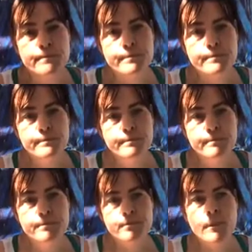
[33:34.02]
policy,
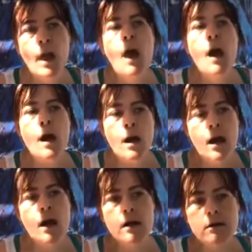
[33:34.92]

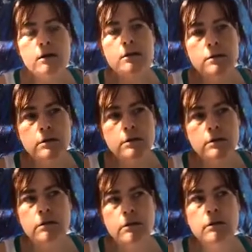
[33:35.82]
and I think it's led to
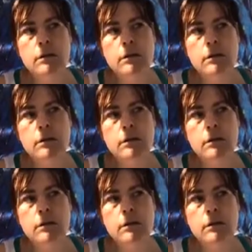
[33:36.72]
better